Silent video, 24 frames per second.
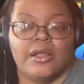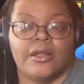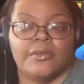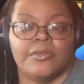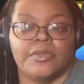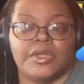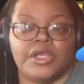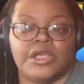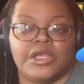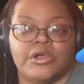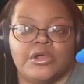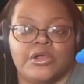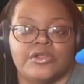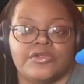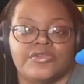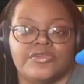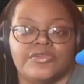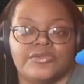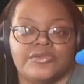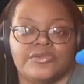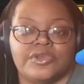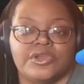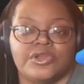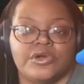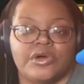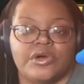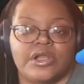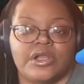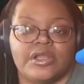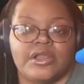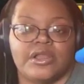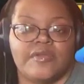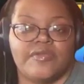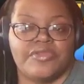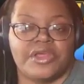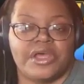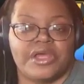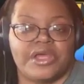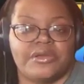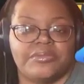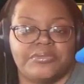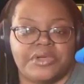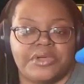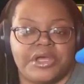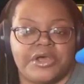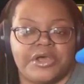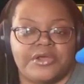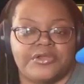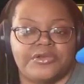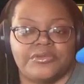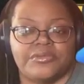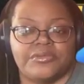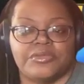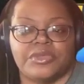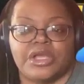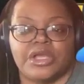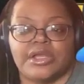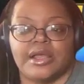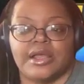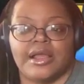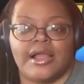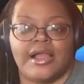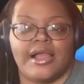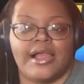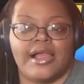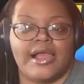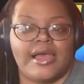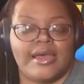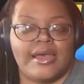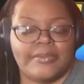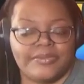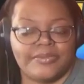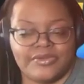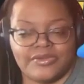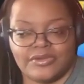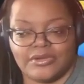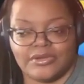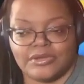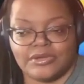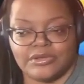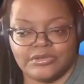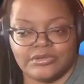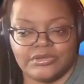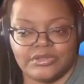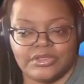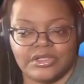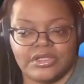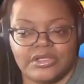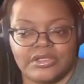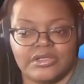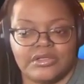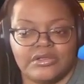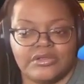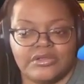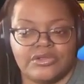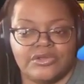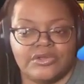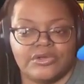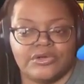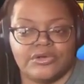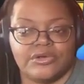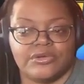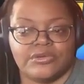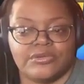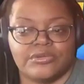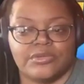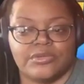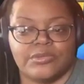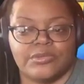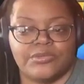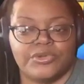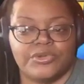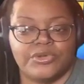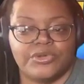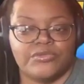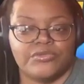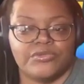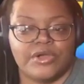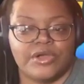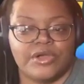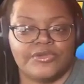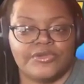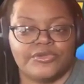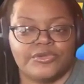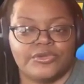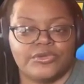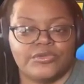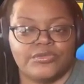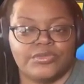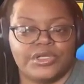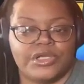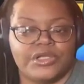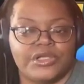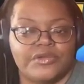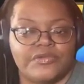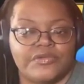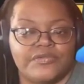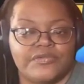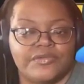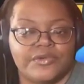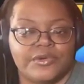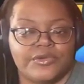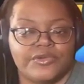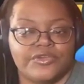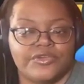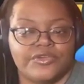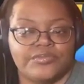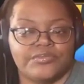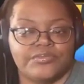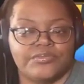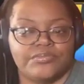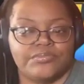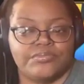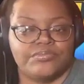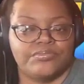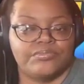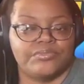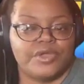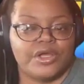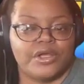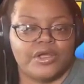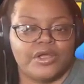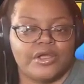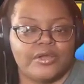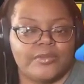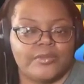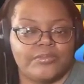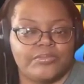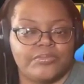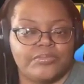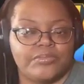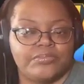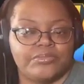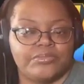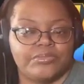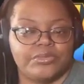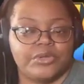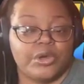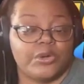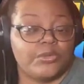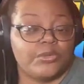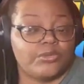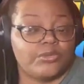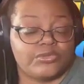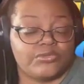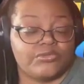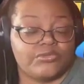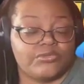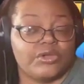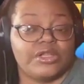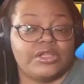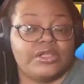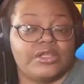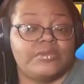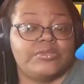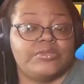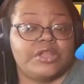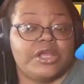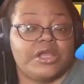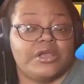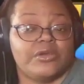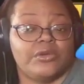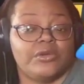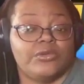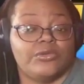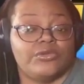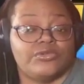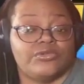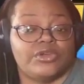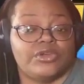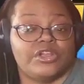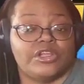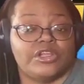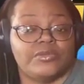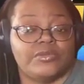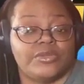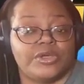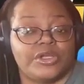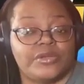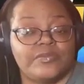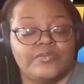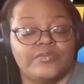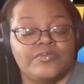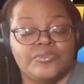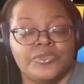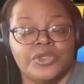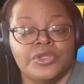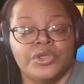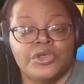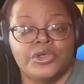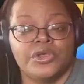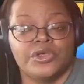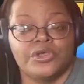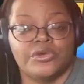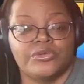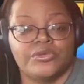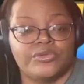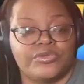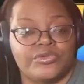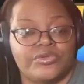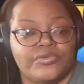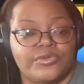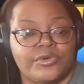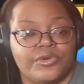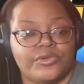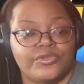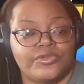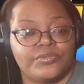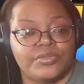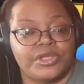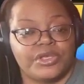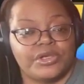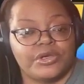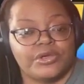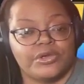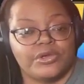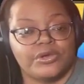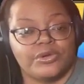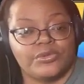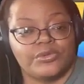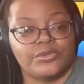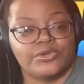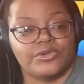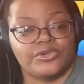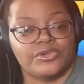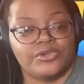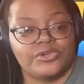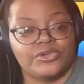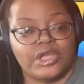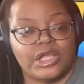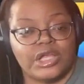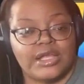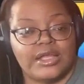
He also, I love that about him. And I absolutely, with Bill Russell being the first uh coach, really, black coach, really, but he was the first player coach.